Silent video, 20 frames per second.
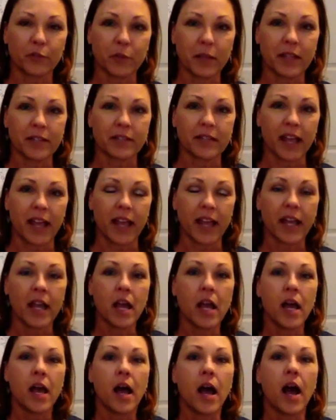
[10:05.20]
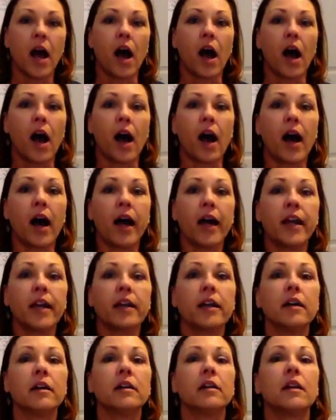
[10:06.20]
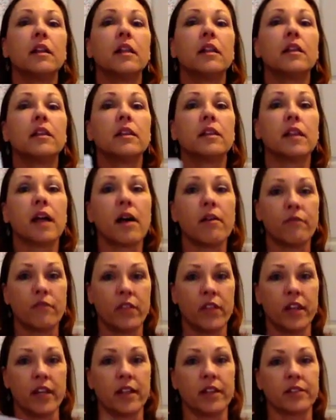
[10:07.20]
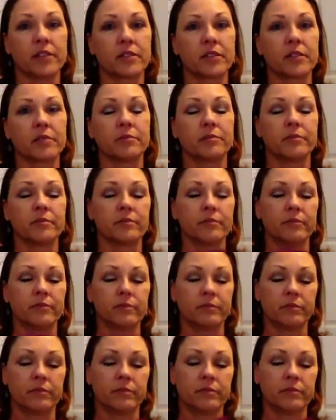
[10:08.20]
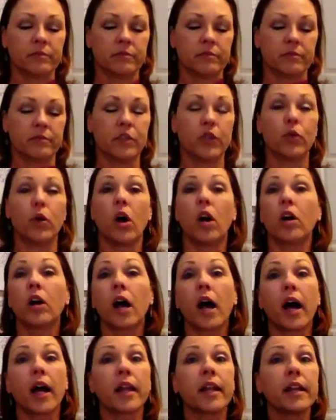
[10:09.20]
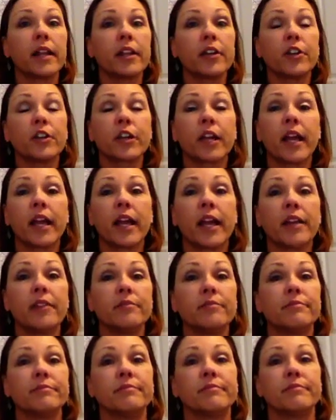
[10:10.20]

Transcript: for me to say. I love these. You all got it in your kit.